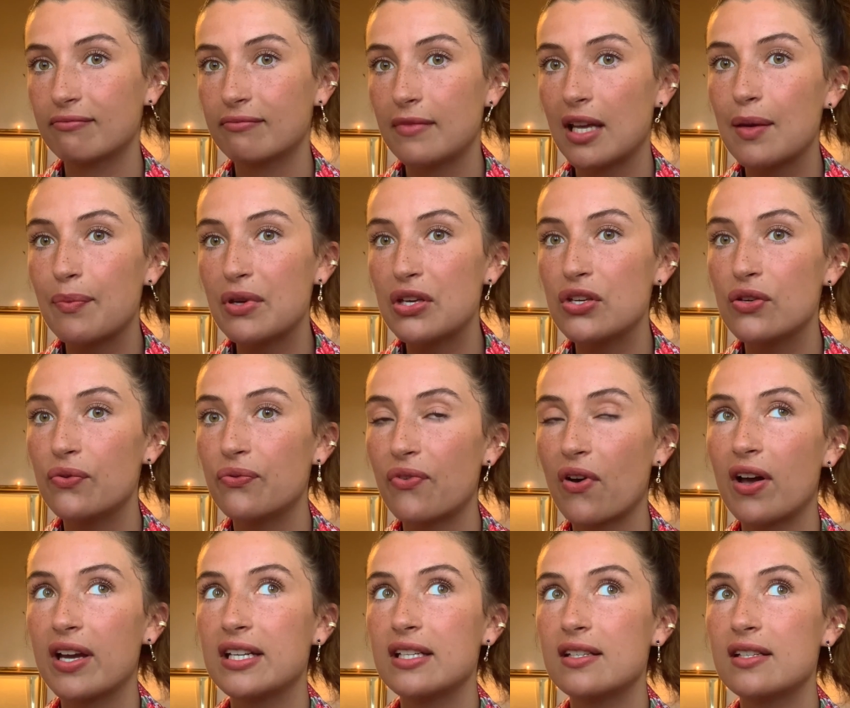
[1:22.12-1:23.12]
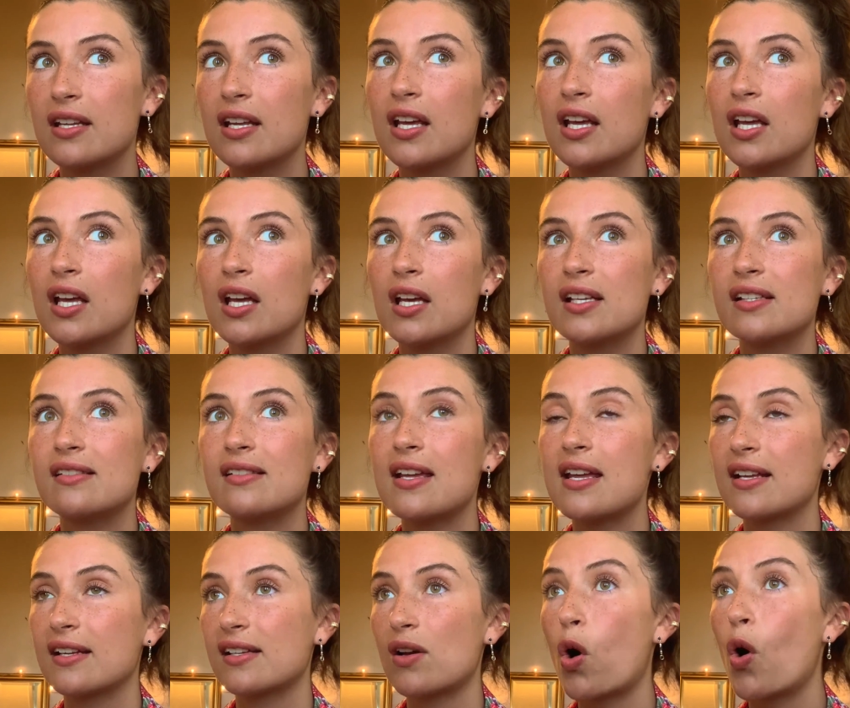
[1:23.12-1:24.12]
you find
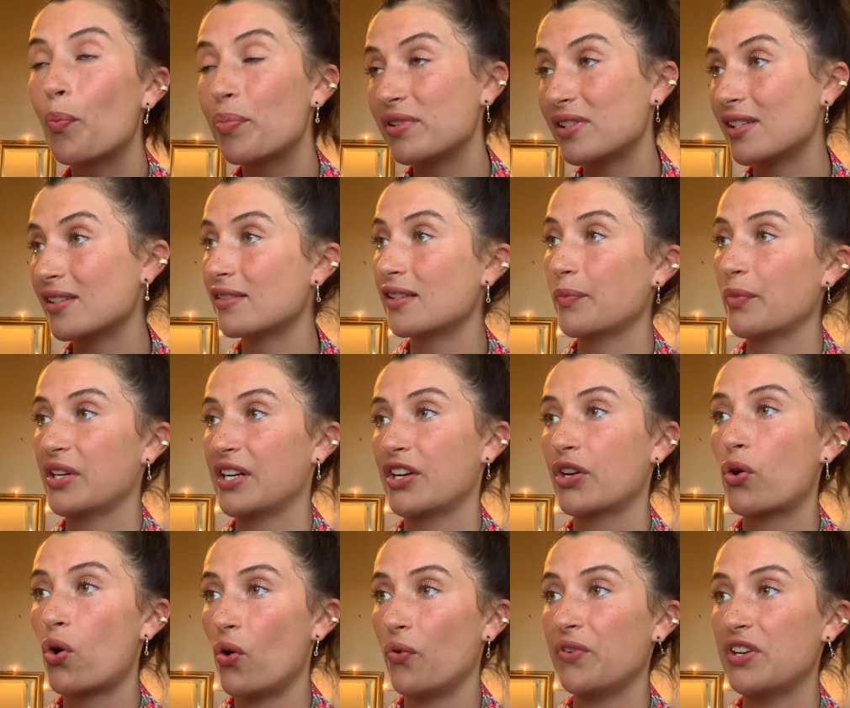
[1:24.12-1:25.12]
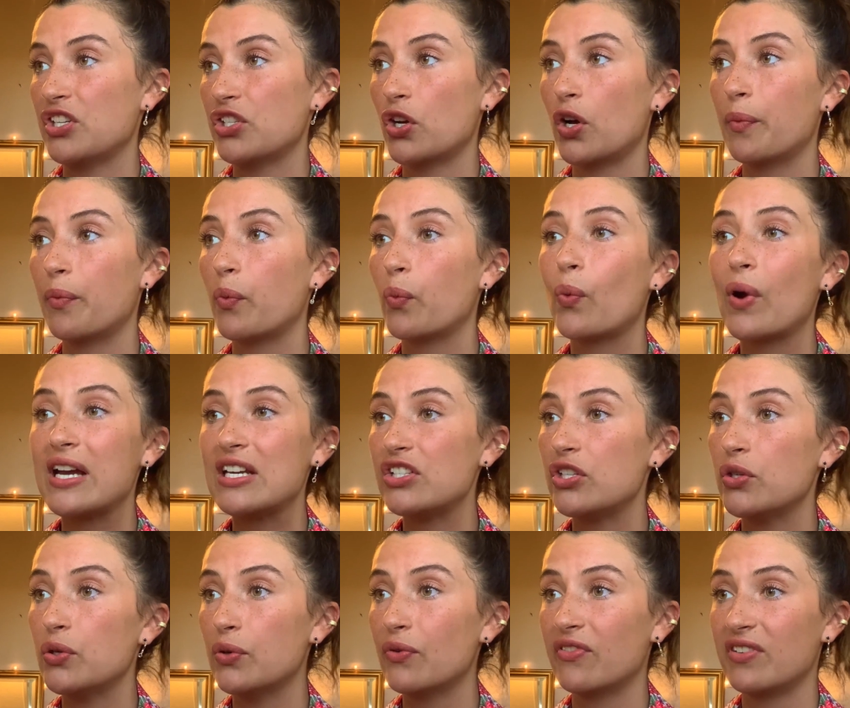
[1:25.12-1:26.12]
sitting opposite someone in a coffee shop way
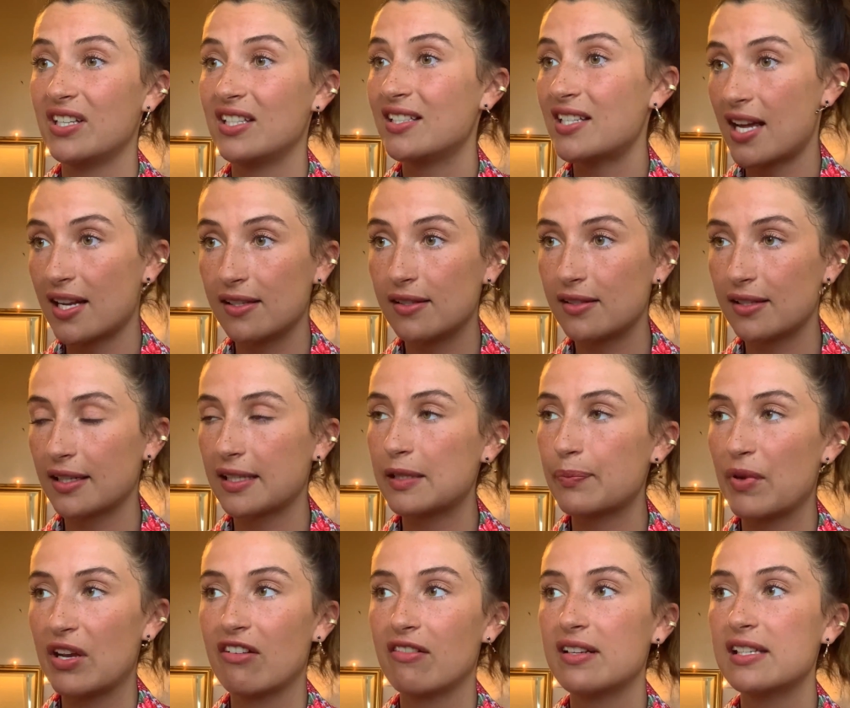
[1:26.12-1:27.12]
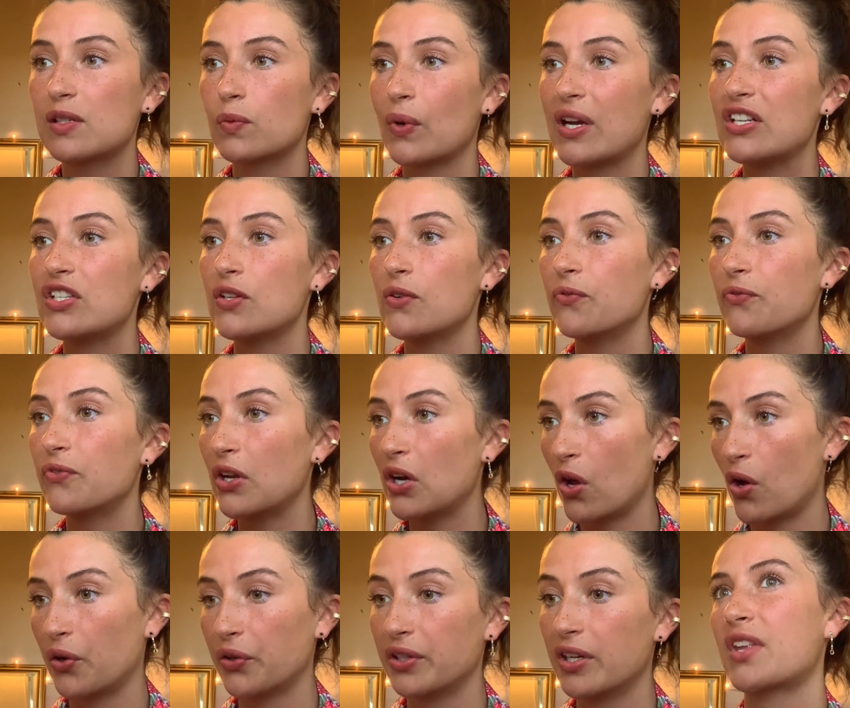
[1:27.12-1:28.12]
too of an intense experience, way too full
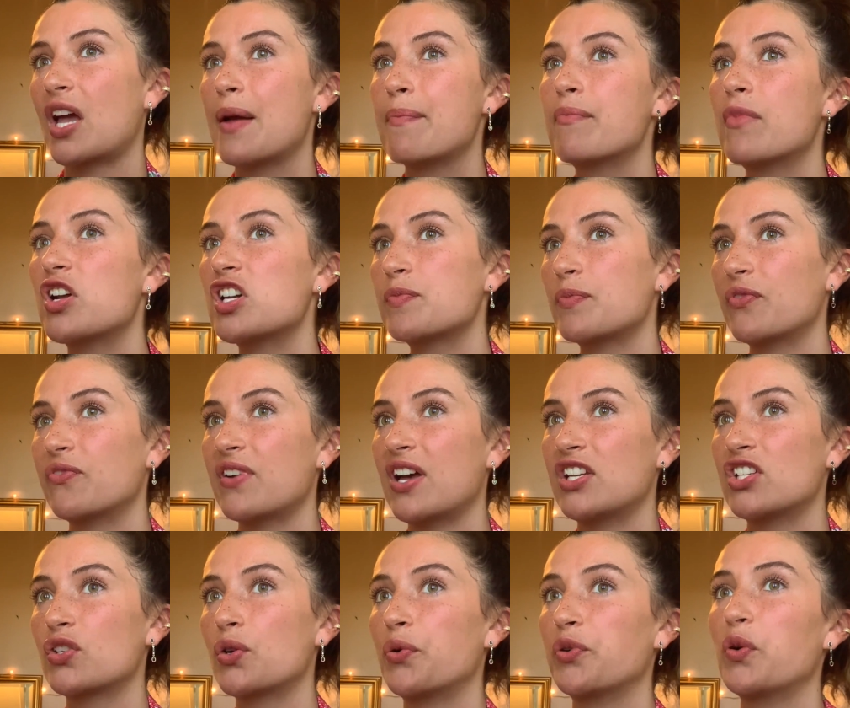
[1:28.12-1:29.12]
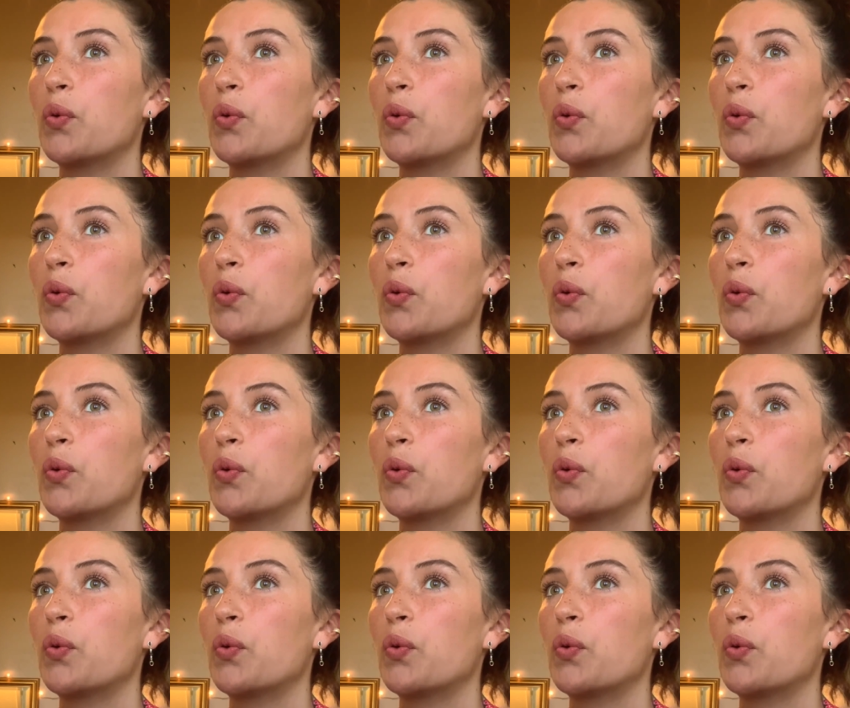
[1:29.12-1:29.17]
on. I much prefer to go on a